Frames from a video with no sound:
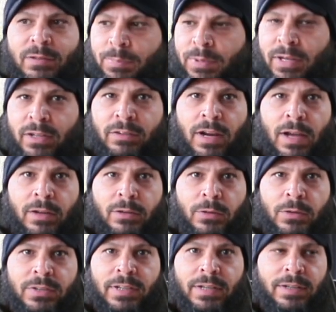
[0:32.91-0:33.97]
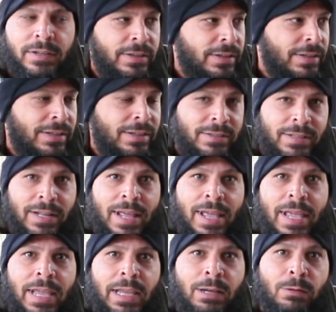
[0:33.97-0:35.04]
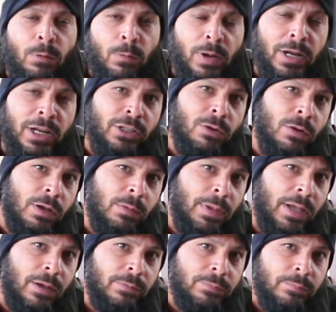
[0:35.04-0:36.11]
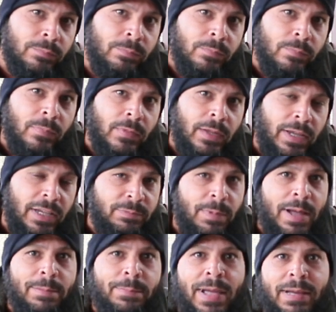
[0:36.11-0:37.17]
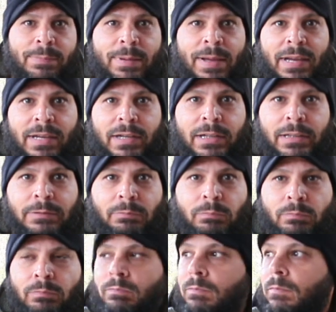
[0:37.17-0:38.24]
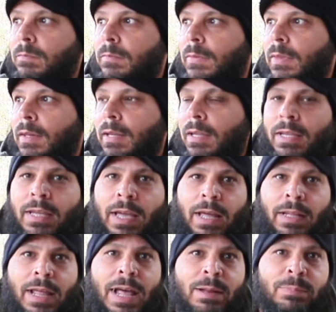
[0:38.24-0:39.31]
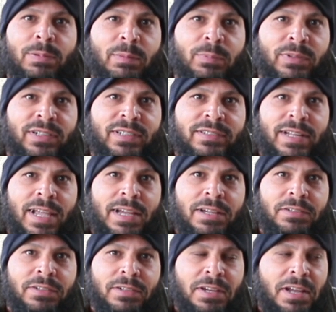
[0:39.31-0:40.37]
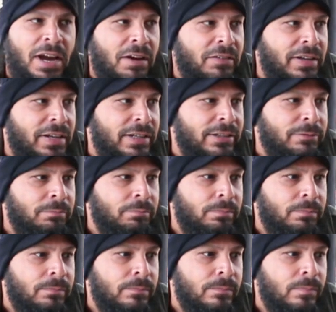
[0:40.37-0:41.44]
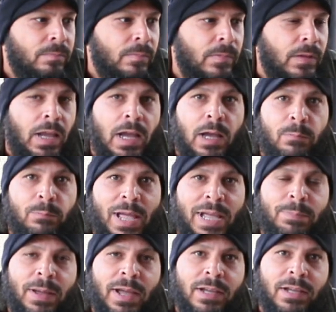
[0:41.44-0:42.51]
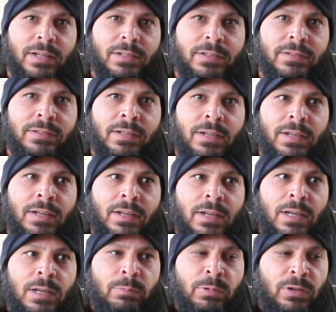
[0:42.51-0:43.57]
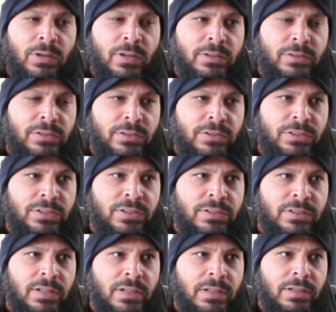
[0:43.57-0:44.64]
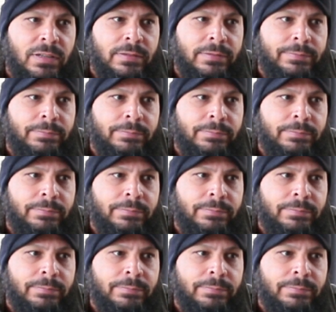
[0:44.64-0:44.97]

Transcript: Beagler Outdoors here. Today, what we're going to talk about is my backpack gun. A lot of people these days are carrying uh, backpack guns because they're just, uh,